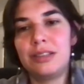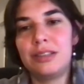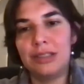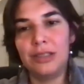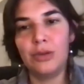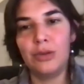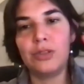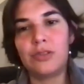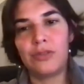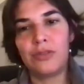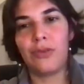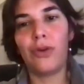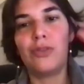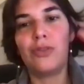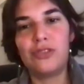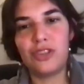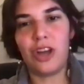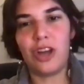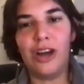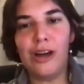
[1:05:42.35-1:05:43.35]
useful
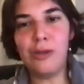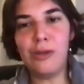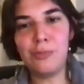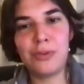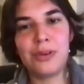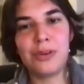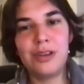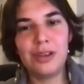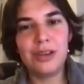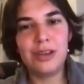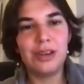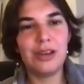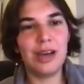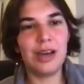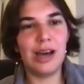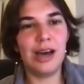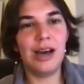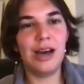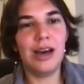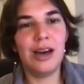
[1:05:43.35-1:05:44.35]
job
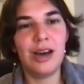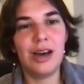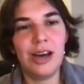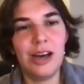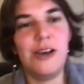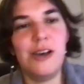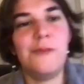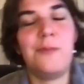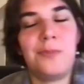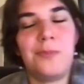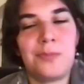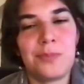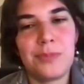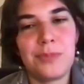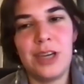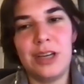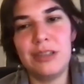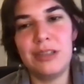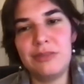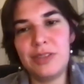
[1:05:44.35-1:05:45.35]

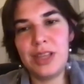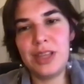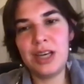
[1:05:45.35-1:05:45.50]
of